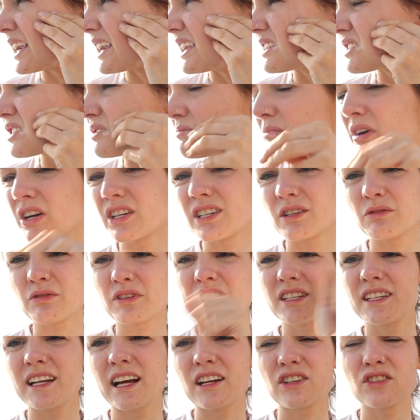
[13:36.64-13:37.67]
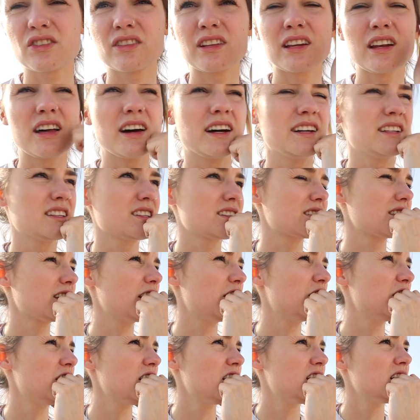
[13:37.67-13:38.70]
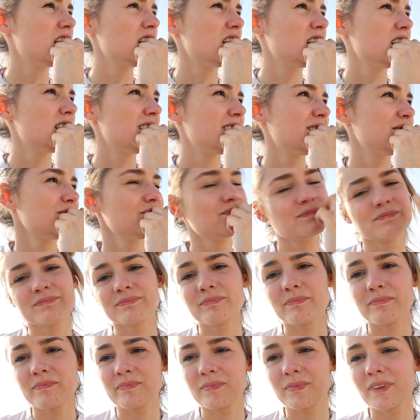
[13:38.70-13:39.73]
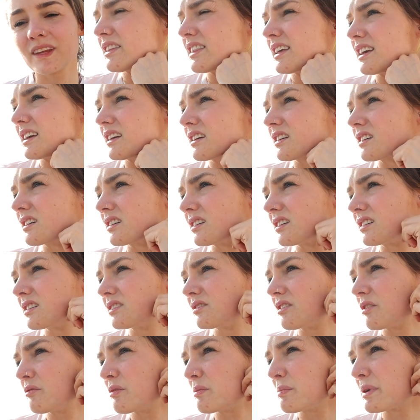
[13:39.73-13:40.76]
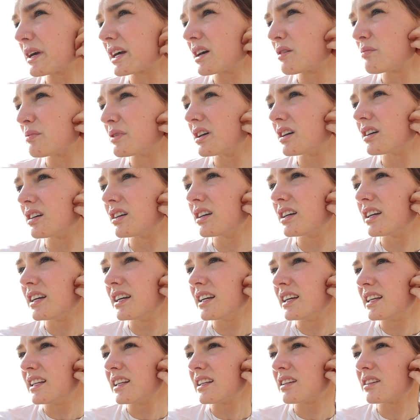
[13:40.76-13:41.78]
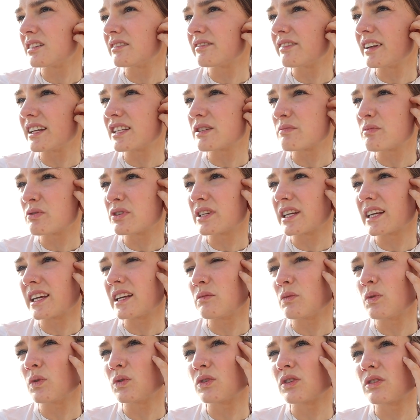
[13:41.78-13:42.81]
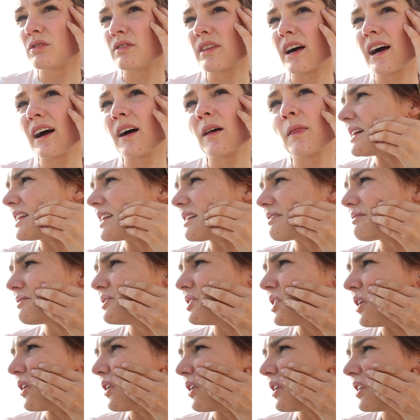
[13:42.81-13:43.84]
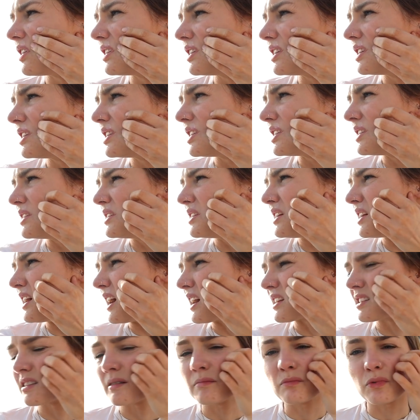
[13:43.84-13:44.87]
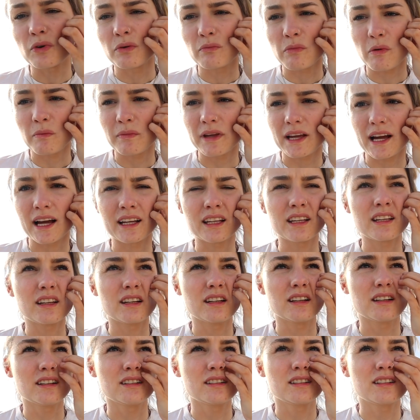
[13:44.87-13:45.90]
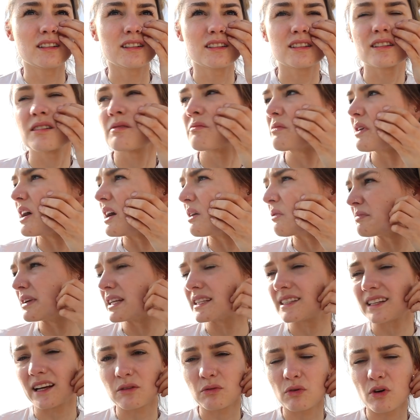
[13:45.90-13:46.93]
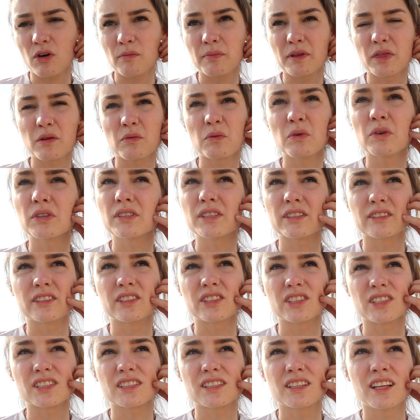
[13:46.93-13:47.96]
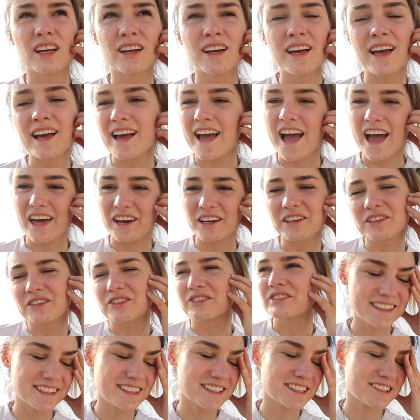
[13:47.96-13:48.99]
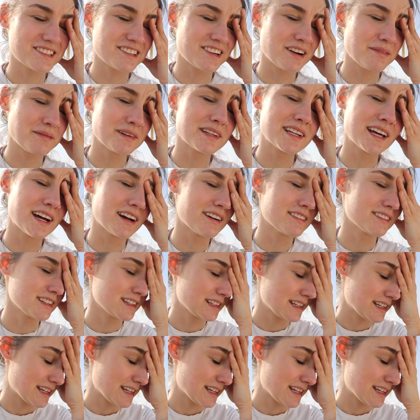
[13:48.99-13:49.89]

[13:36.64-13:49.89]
it in too much, it will snatch on the line. So I think when we pick up a little inflatable dinghy, we'll do that. And if not, at some point when we anchor somewhere, me and Zach will hop in the water and just head under and scrub it down.